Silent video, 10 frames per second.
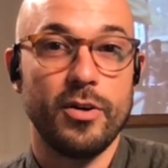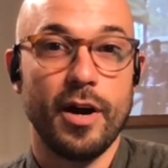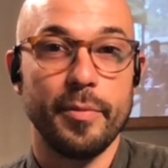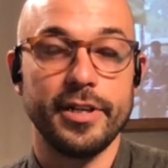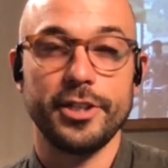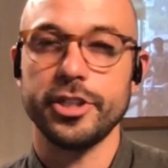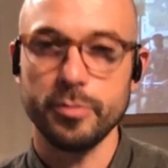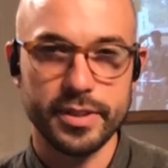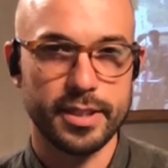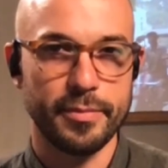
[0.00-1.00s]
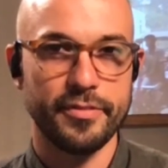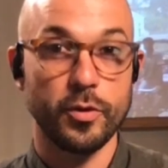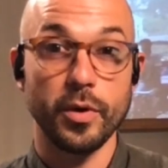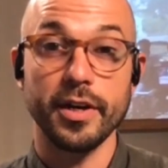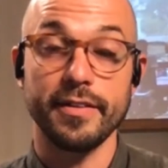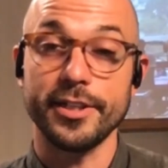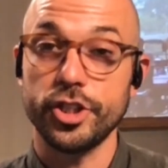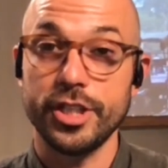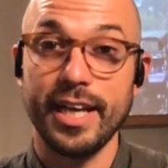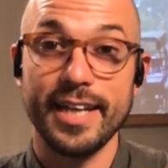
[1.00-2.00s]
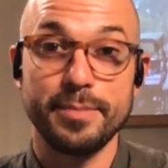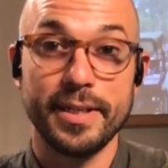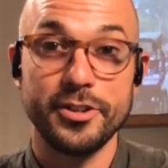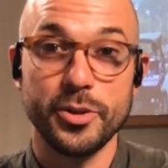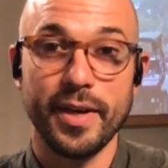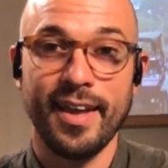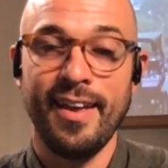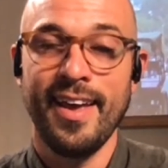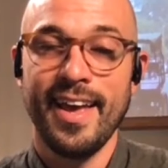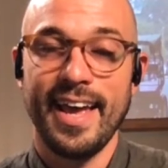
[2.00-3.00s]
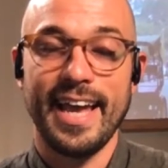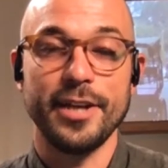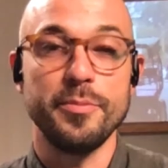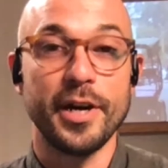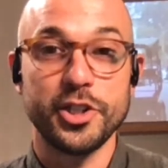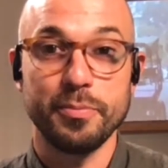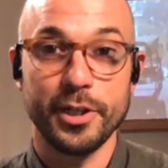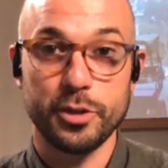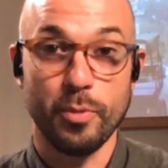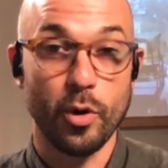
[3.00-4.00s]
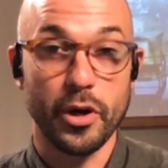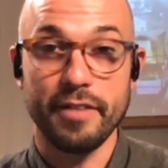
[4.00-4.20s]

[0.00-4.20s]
harm reduction with some of the work that she has been doing, and much, much more.